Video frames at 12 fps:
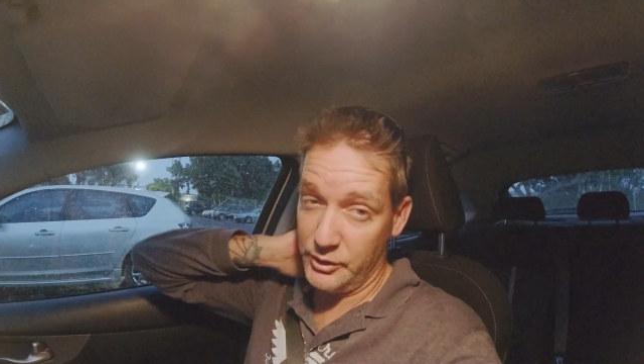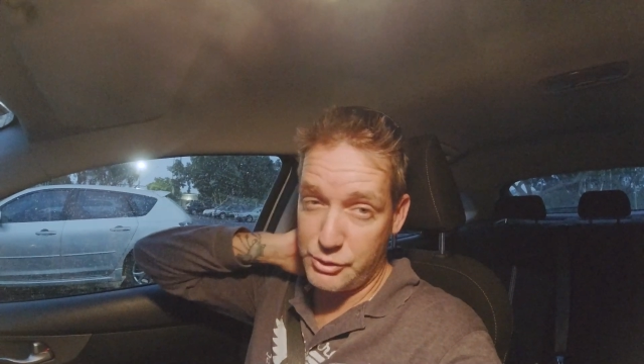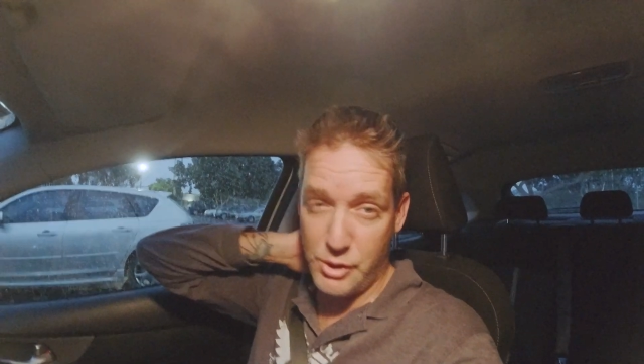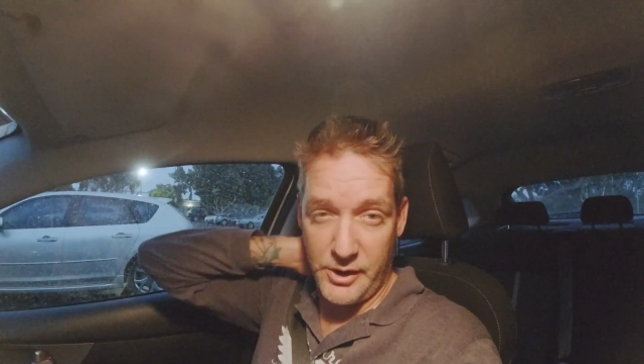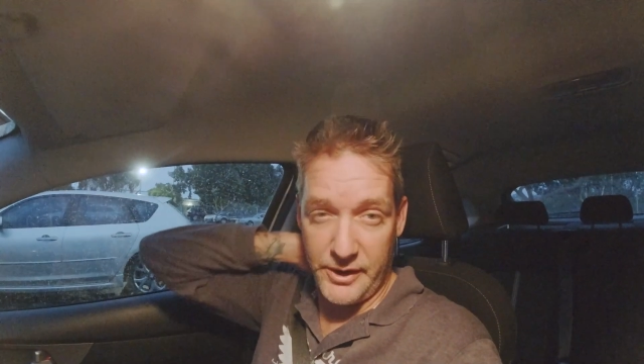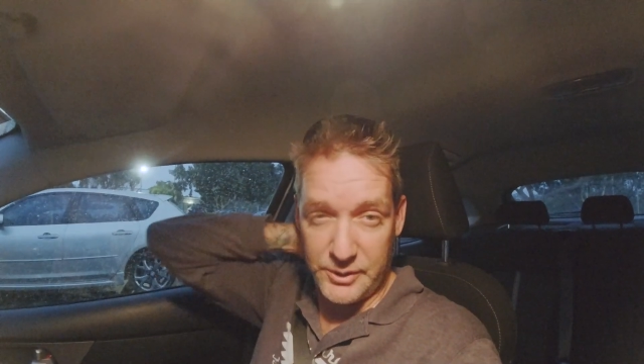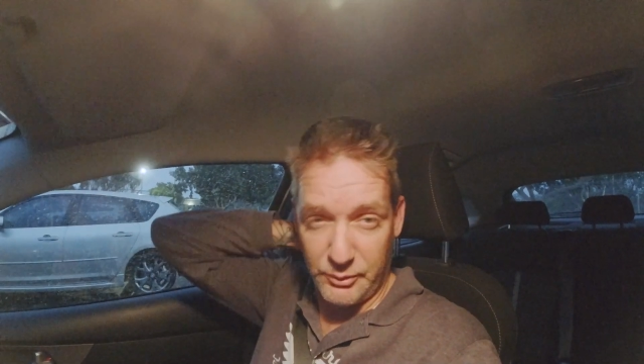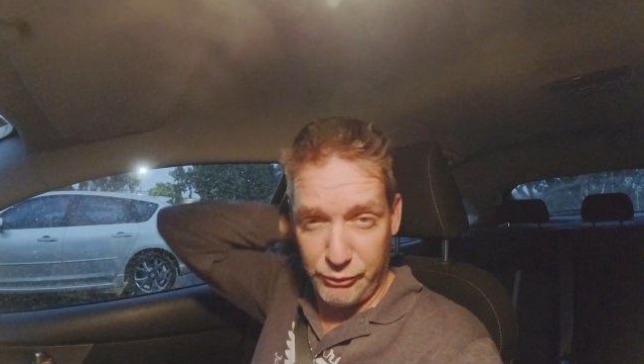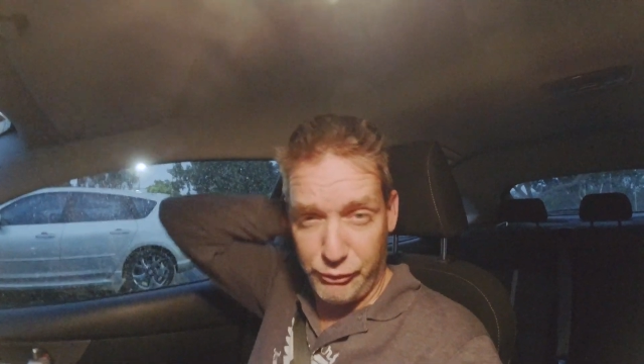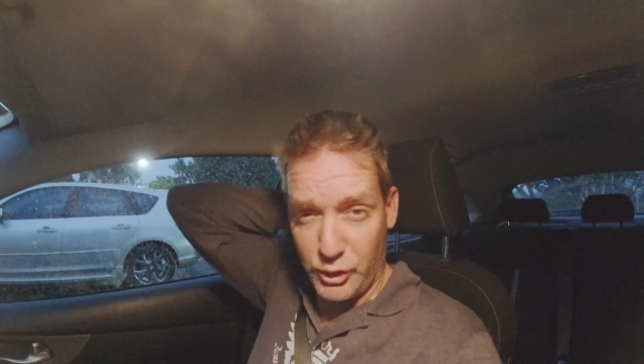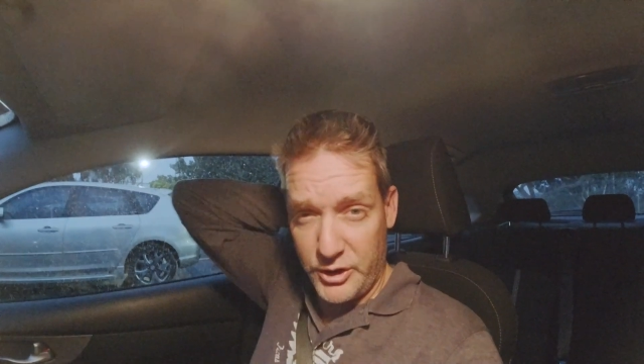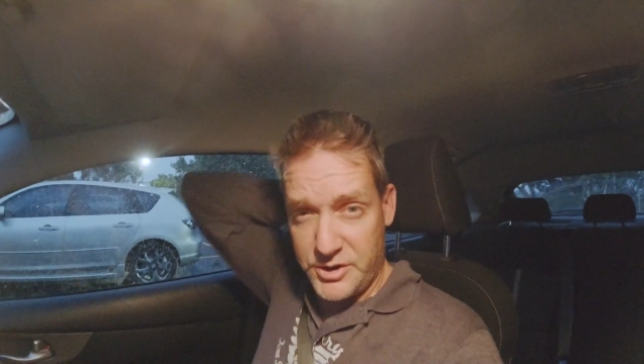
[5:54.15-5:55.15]
I'll try and get some
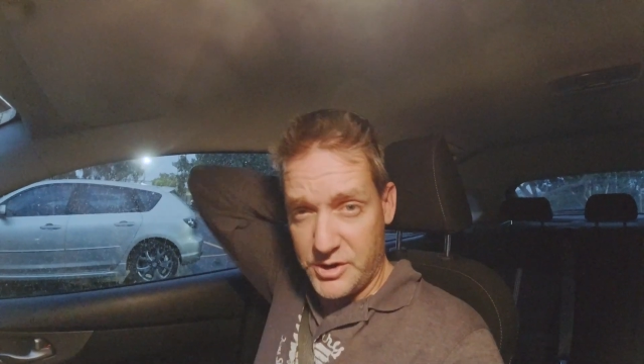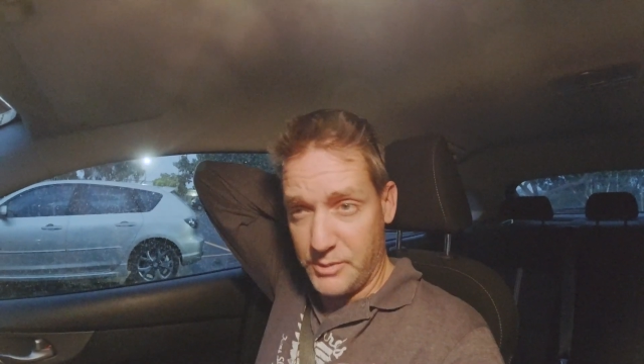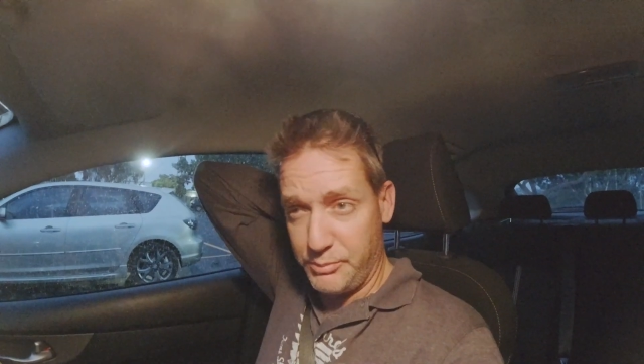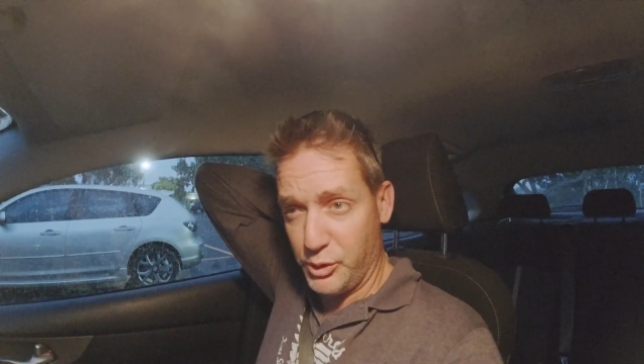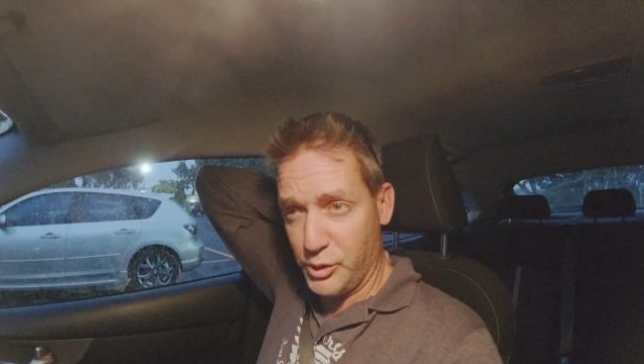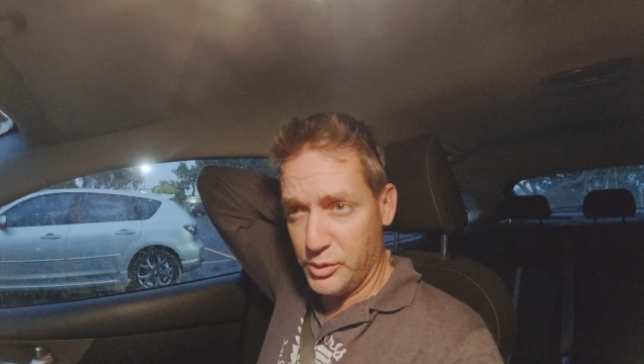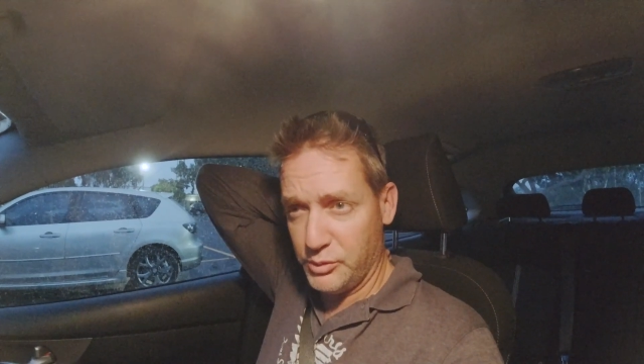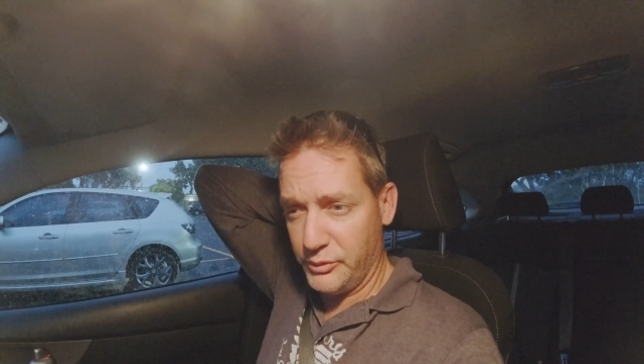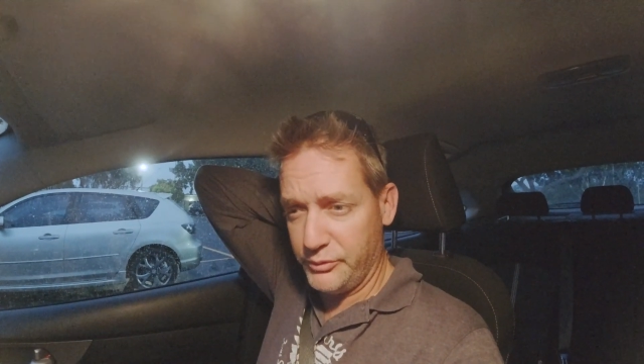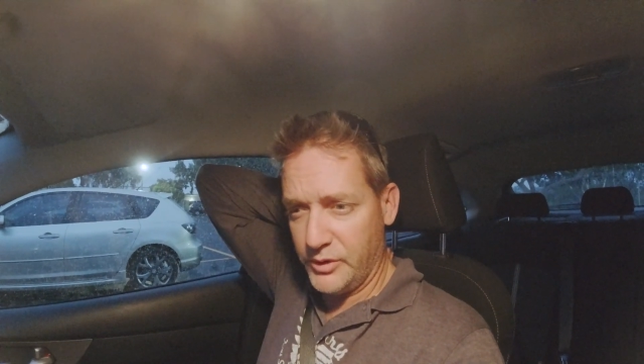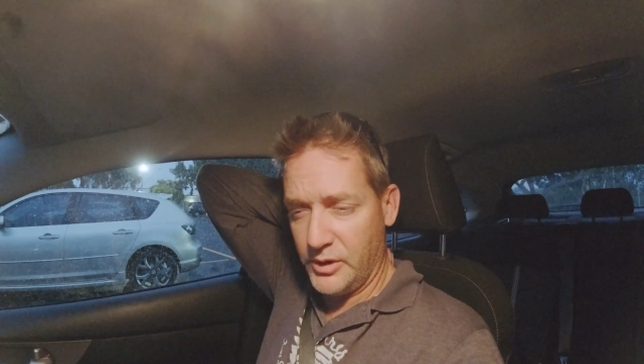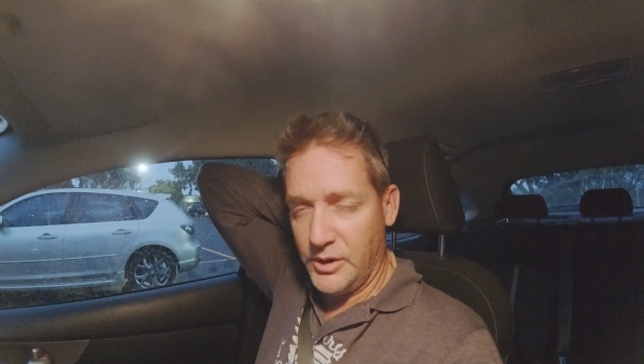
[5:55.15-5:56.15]
footage in the pool of